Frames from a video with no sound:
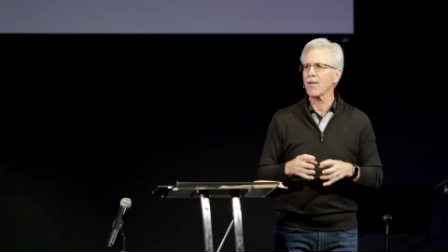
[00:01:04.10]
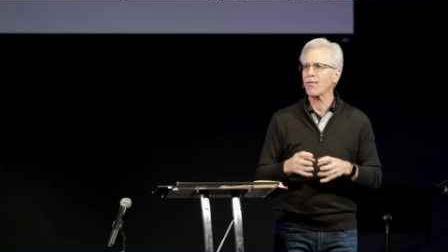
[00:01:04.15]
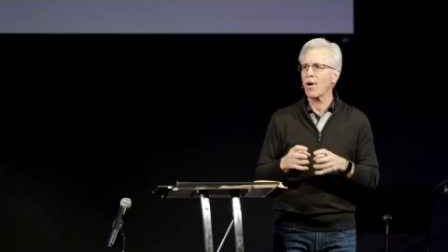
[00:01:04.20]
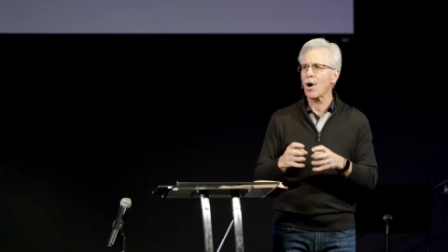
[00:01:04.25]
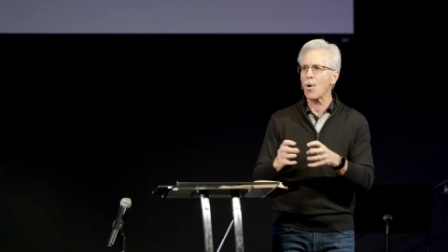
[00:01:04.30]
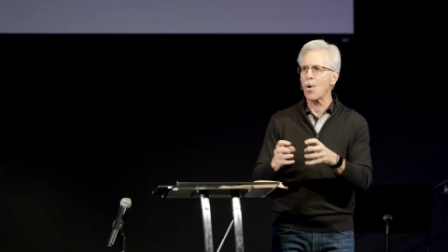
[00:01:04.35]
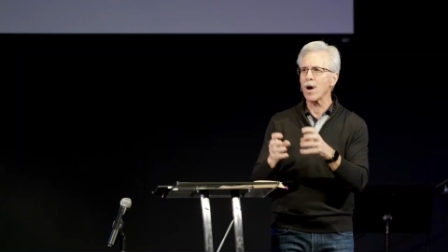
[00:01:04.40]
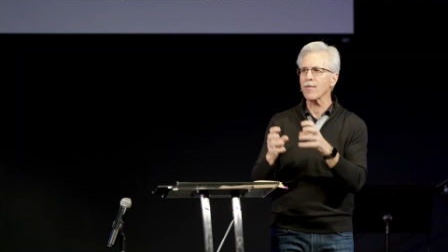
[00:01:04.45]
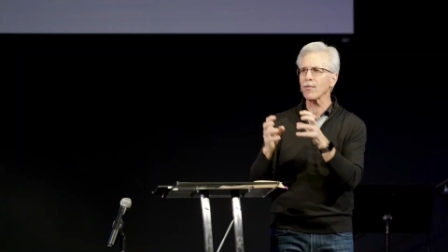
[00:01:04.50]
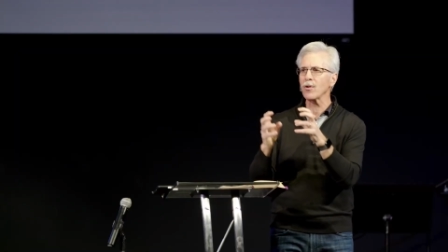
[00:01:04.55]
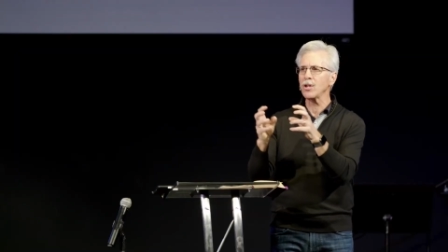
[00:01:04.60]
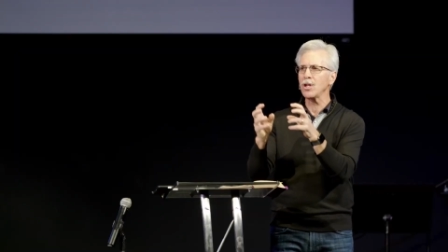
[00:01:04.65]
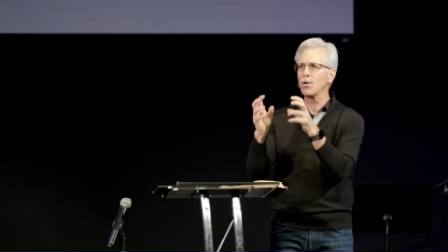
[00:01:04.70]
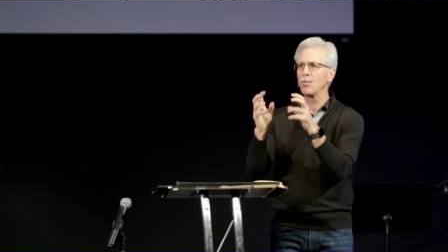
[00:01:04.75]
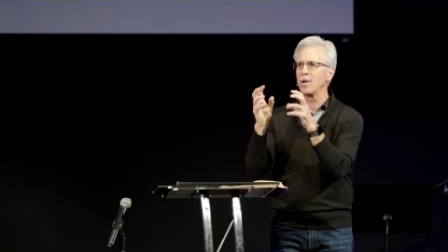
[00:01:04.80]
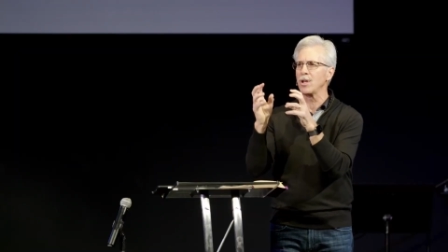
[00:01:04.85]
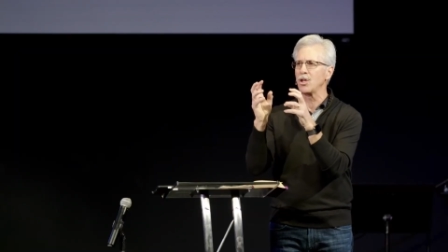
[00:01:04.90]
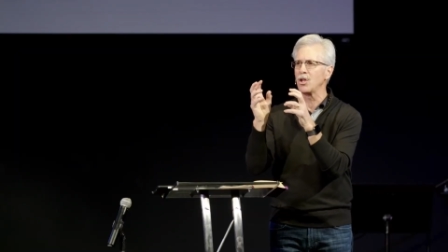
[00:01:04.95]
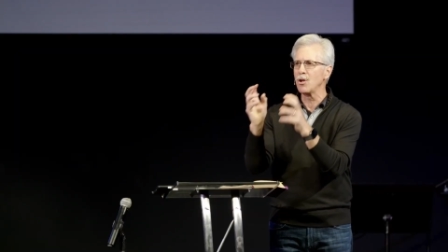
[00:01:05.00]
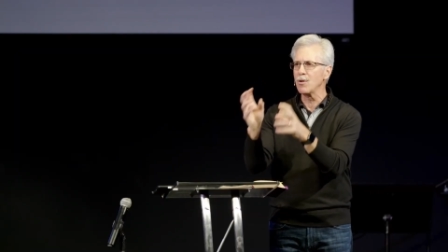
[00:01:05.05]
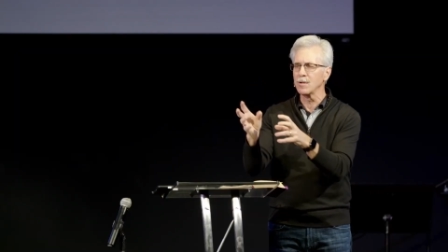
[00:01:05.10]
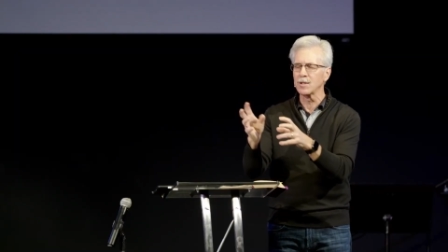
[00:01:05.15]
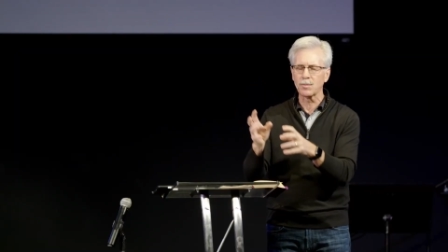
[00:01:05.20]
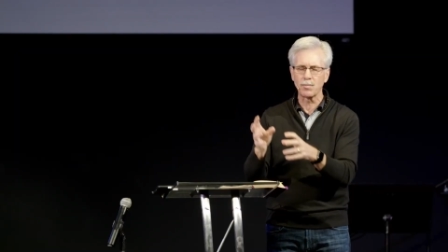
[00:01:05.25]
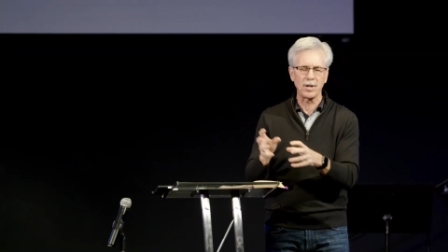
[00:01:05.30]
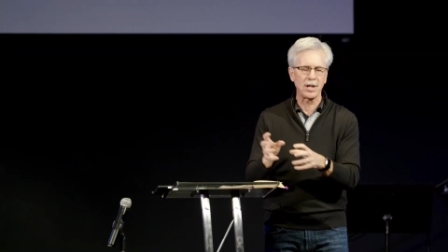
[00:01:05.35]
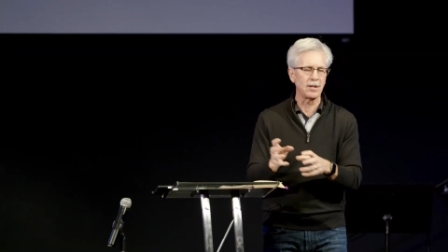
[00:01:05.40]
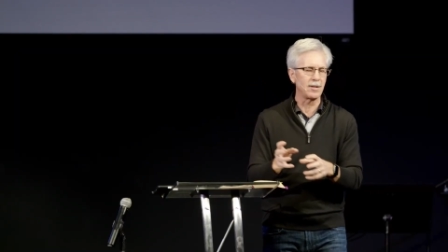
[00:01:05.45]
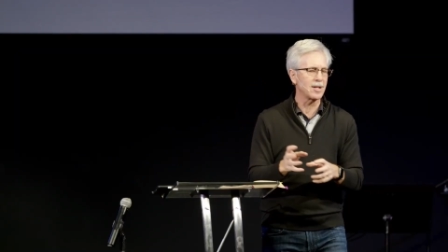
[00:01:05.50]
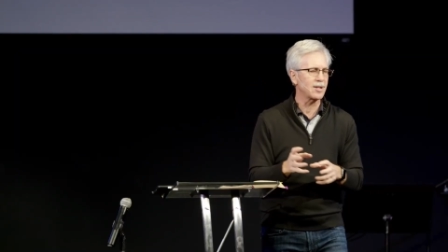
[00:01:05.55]
however you would use
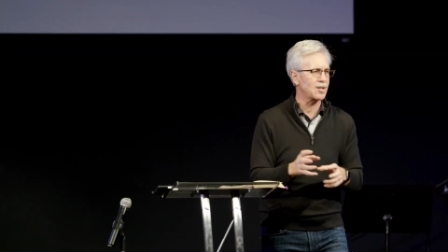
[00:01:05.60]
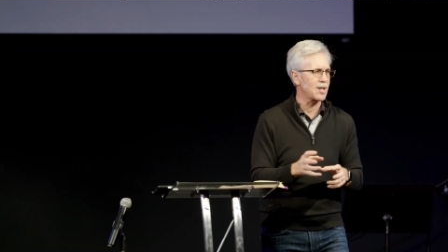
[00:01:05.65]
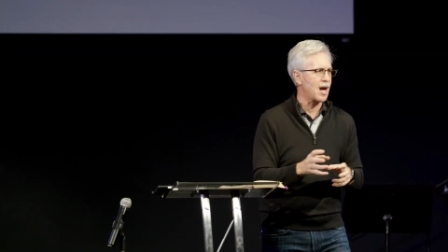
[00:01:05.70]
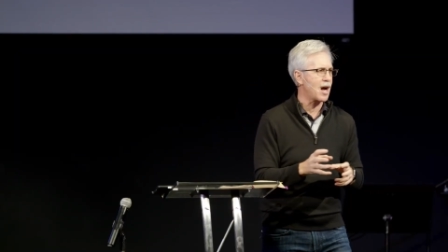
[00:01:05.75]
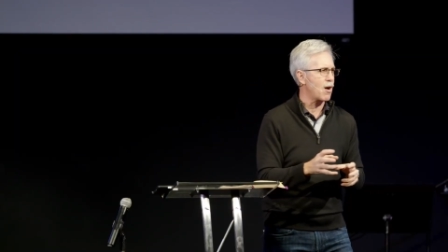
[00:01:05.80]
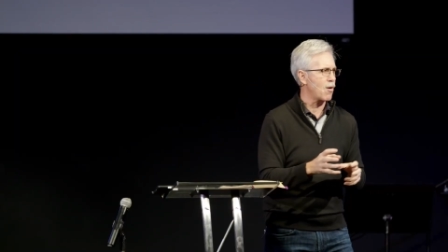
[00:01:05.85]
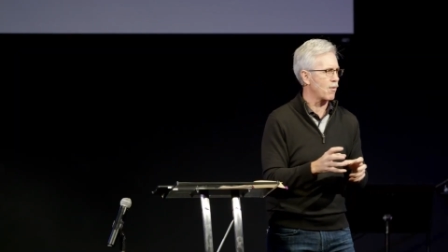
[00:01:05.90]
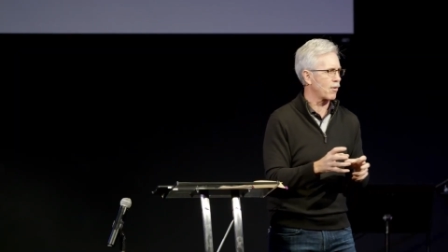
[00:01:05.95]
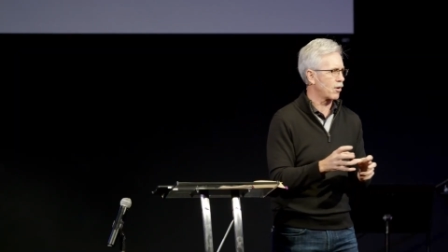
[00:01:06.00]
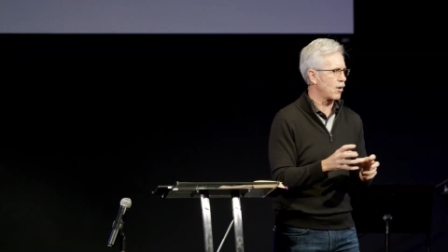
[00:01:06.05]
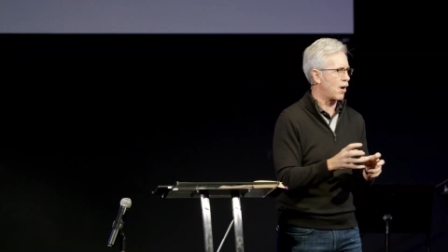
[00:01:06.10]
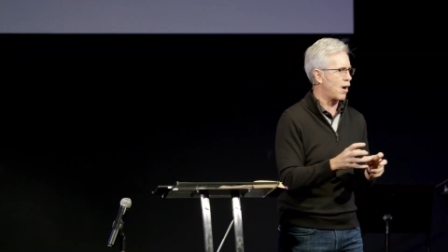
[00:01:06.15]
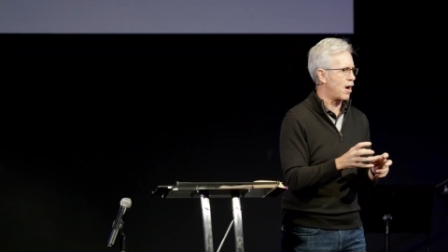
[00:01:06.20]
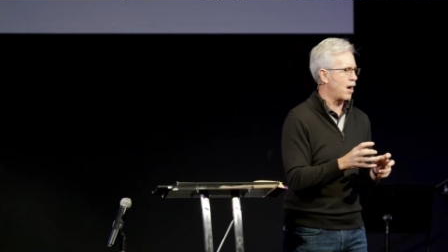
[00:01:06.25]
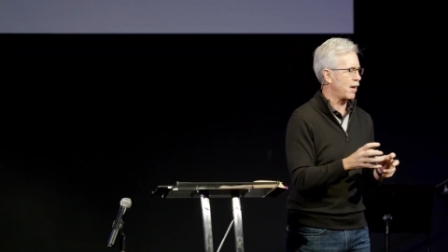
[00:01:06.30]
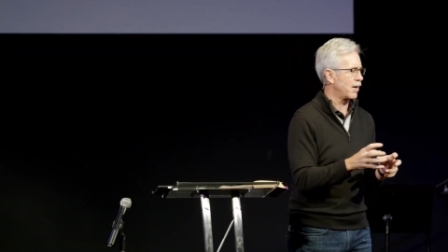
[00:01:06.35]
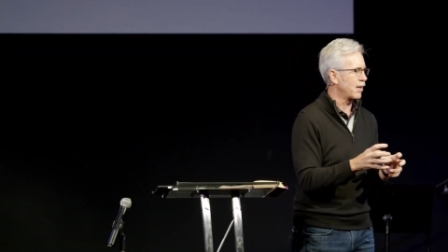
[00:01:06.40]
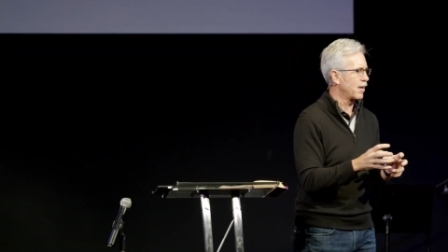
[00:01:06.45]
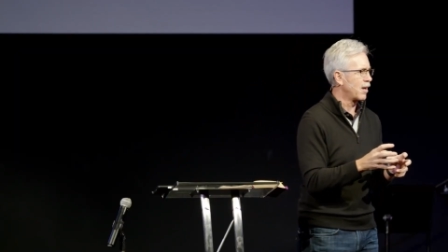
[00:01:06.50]
me in this hour, God.